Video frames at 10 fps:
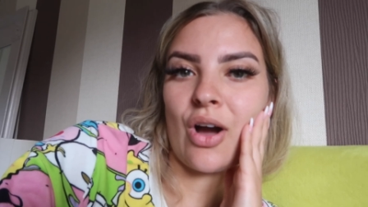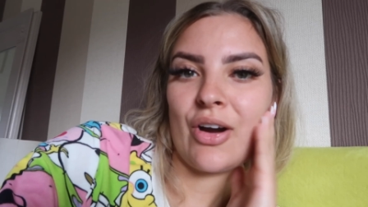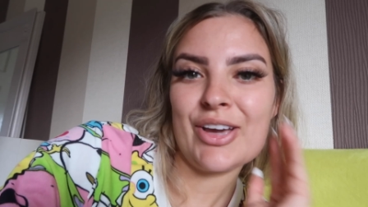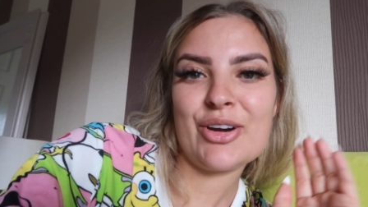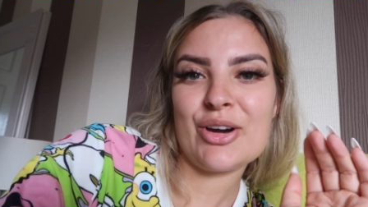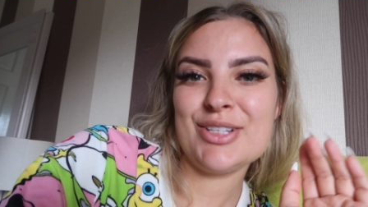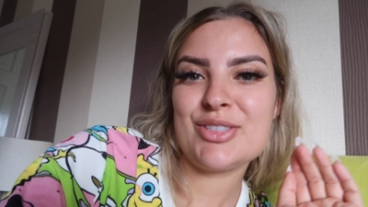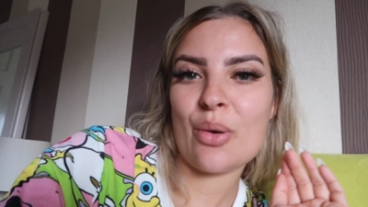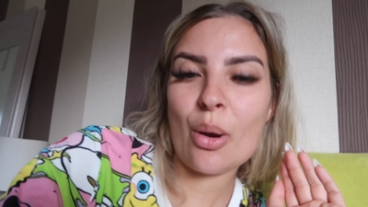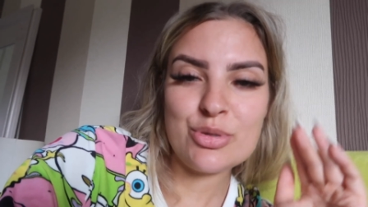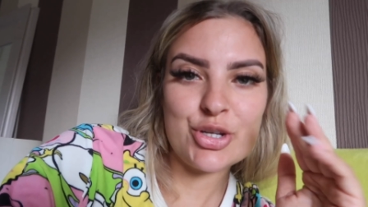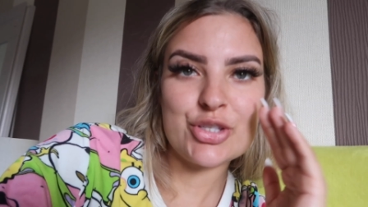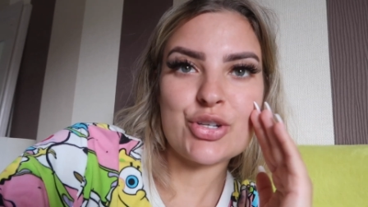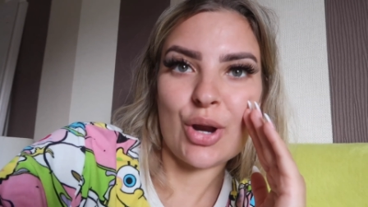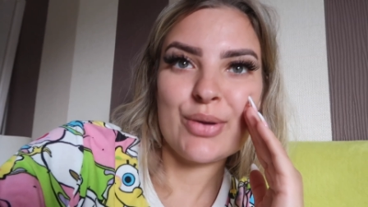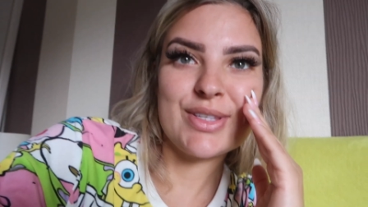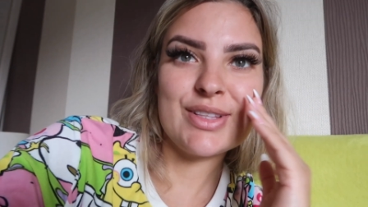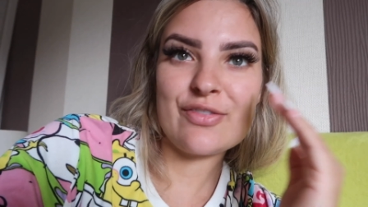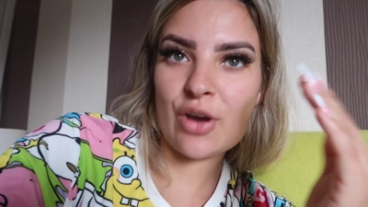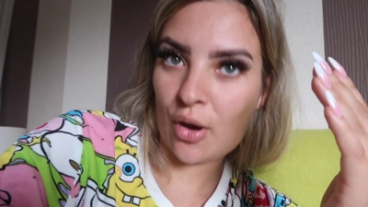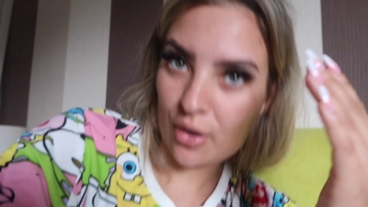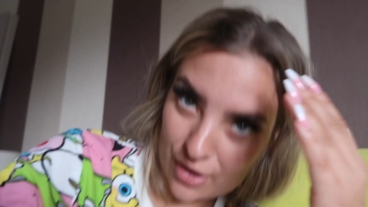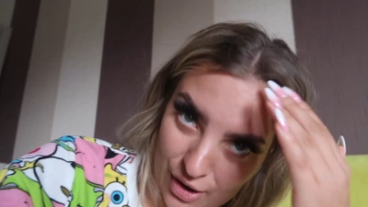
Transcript: Hi guys, so I'm just closing the vlog.